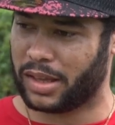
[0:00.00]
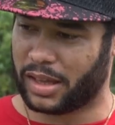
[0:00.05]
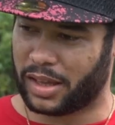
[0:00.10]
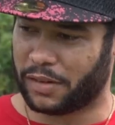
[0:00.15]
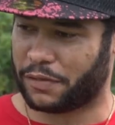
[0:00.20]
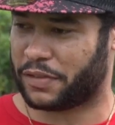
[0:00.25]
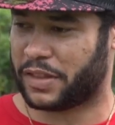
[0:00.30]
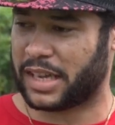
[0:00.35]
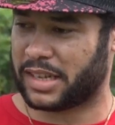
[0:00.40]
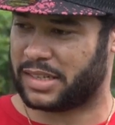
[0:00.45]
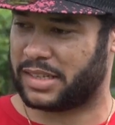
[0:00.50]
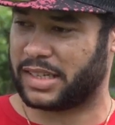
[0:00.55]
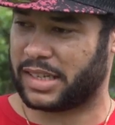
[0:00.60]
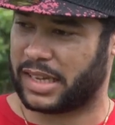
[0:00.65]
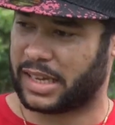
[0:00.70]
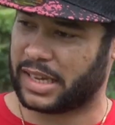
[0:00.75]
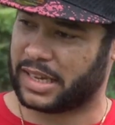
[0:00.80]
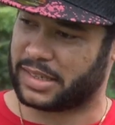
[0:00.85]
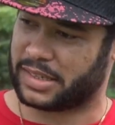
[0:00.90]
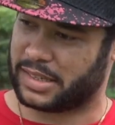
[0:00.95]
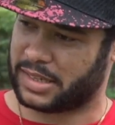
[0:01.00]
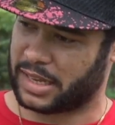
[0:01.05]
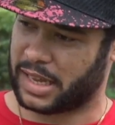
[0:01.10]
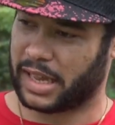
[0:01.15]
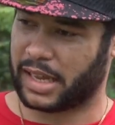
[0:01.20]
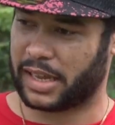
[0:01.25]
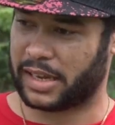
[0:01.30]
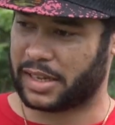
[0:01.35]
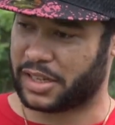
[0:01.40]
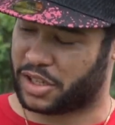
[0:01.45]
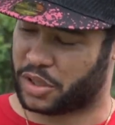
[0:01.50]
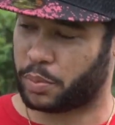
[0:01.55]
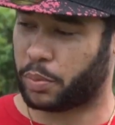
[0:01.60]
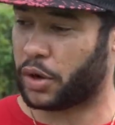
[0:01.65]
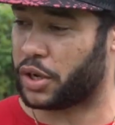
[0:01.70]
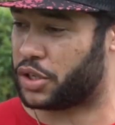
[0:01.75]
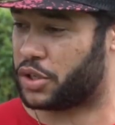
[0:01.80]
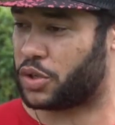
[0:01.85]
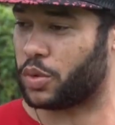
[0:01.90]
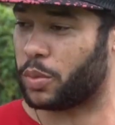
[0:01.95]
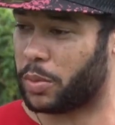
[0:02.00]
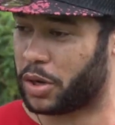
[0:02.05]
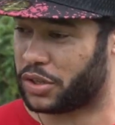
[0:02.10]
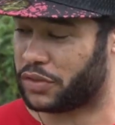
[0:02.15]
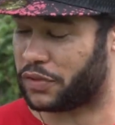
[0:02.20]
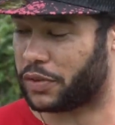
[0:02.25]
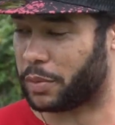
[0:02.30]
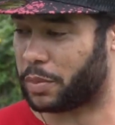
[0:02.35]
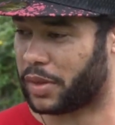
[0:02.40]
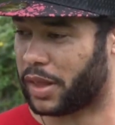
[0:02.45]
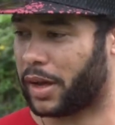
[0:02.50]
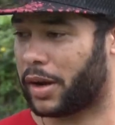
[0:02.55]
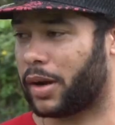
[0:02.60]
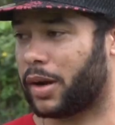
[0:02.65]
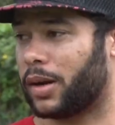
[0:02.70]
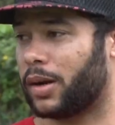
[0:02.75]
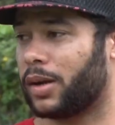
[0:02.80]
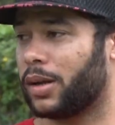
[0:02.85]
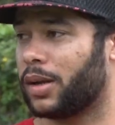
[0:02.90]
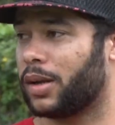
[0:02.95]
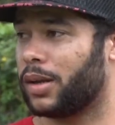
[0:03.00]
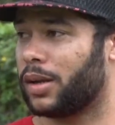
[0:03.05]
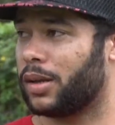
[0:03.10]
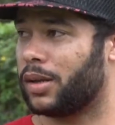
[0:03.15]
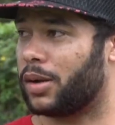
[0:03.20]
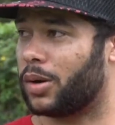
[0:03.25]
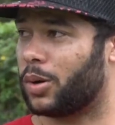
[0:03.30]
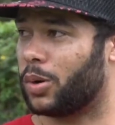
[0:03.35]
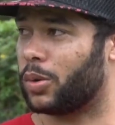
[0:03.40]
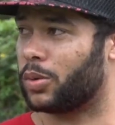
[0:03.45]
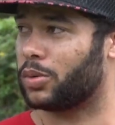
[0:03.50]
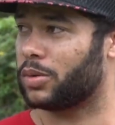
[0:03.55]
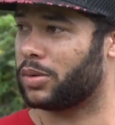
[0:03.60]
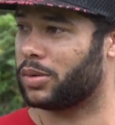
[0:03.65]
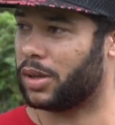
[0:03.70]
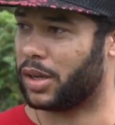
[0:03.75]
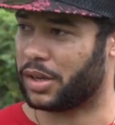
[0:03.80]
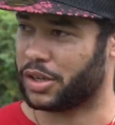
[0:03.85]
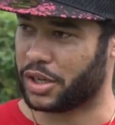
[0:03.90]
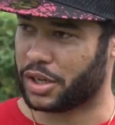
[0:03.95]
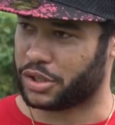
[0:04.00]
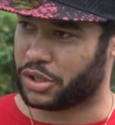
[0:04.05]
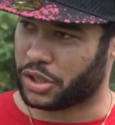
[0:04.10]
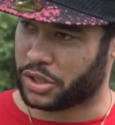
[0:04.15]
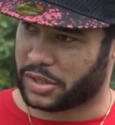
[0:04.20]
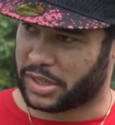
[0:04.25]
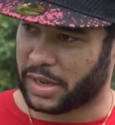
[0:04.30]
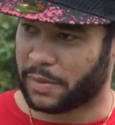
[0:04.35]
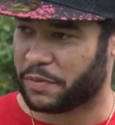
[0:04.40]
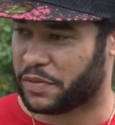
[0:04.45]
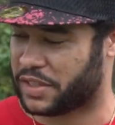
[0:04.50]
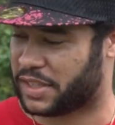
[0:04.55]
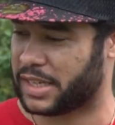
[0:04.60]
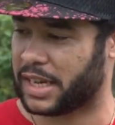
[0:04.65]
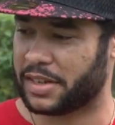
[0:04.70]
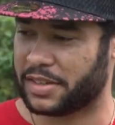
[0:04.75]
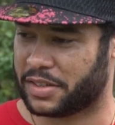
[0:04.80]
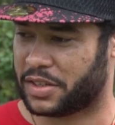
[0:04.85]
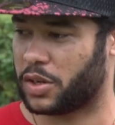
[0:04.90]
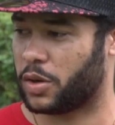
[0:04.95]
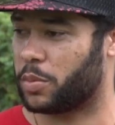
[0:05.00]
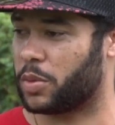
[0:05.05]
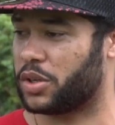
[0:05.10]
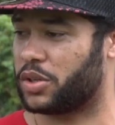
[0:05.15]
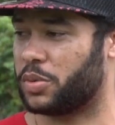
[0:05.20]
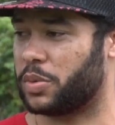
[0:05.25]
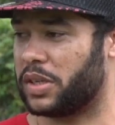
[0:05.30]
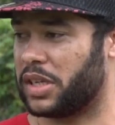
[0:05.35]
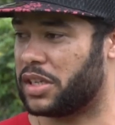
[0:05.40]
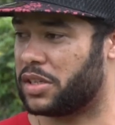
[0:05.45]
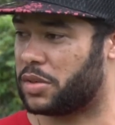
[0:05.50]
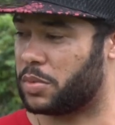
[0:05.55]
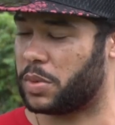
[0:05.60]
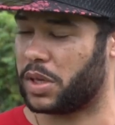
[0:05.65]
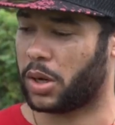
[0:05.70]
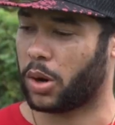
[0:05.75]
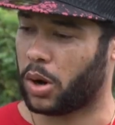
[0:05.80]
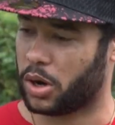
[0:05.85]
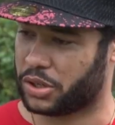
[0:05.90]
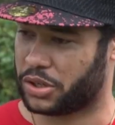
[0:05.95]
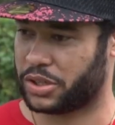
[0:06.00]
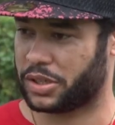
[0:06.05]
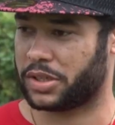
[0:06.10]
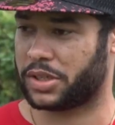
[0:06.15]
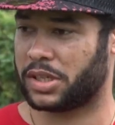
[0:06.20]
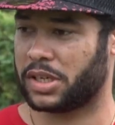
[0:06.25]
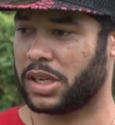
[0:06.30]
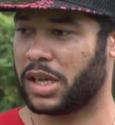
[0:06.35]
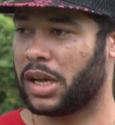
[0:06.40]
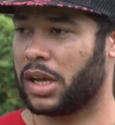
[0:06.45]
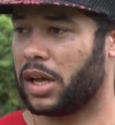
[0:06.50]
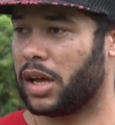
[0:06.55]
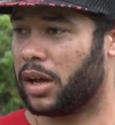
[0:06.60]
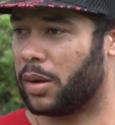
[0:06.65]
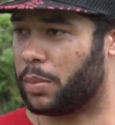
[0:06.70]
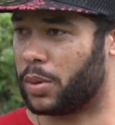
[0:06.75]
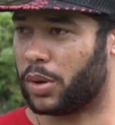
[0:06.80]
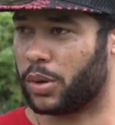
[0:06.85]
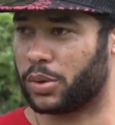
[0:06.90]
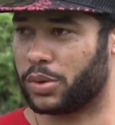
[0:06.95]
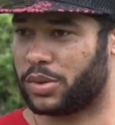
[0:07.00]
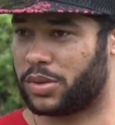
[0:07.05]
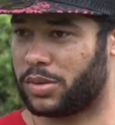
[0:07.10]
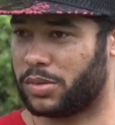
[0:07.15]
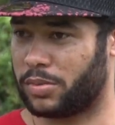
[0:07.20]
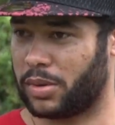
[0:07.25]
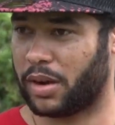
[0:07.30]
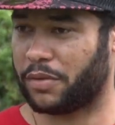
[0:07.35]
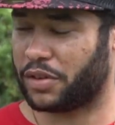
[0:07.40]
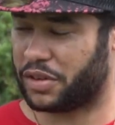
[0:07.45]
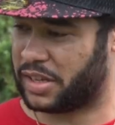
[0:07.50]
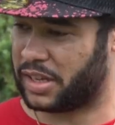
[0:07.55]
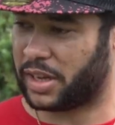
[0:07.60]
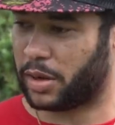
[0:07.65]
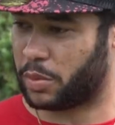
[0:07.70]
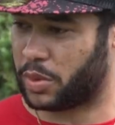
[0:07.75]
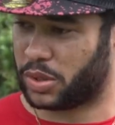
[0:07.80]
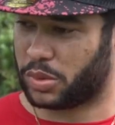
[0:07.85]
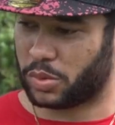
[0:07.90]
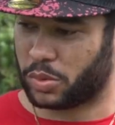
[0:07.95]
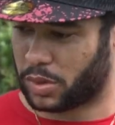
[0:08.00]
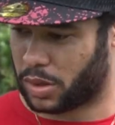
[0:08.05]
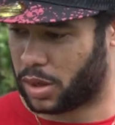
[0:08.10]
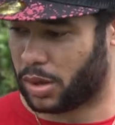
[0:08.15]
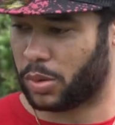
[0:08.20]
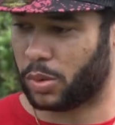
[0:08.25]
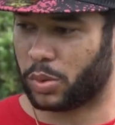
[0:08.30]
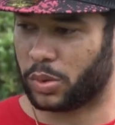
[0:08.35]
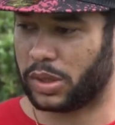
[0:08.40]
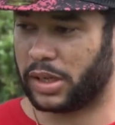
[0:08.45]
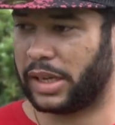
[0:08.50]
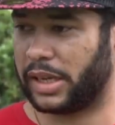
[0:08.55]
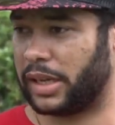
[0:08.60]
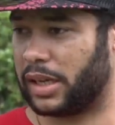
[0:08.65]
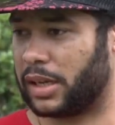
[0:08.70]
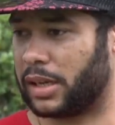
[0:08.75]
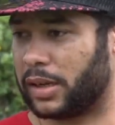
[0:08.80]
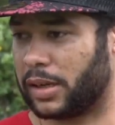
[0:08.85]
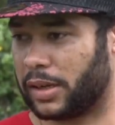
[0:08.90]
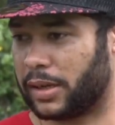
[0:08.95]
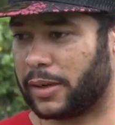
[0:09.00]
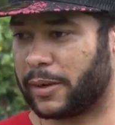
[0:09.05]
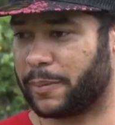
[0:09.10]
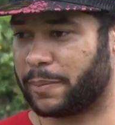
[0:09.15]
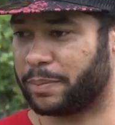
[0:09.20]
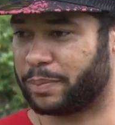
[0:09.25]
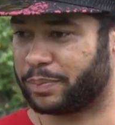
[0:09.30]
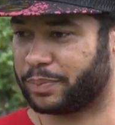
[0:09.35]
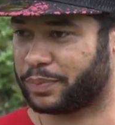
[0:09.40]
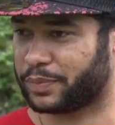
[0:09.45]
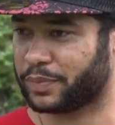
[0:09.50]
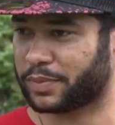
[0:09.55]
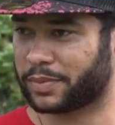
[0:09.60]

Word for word: if that's the case and it spreads so much from there, you know, it, it just emphasizes how much we need to be cautious mm-hmm. about everything that we do, not only um,